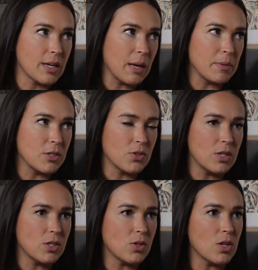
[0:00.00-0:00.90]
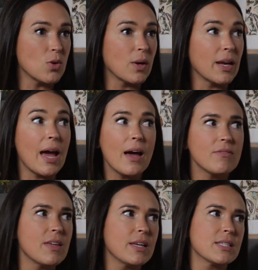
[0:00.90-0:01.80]
your chemistry so that you can
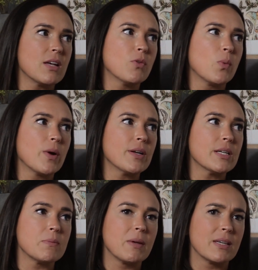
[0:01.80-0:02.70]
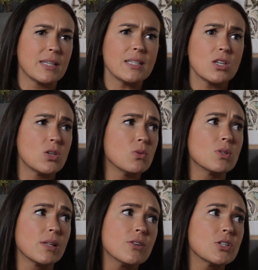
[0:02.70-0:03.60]
have that self awareness because that's a
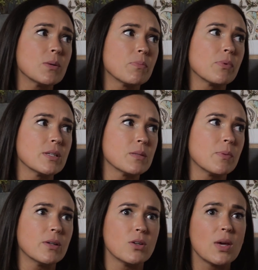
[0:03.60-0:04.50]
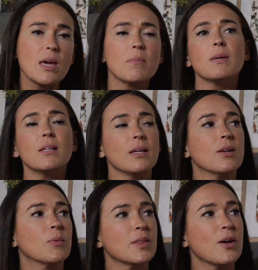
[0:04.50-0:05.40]
huge leadership principle. You can't be a
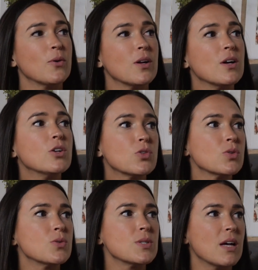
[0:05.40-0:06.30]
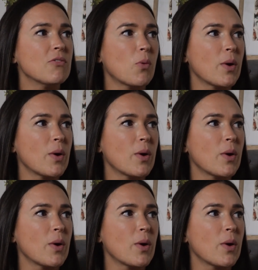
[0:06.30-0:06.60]
leader without true self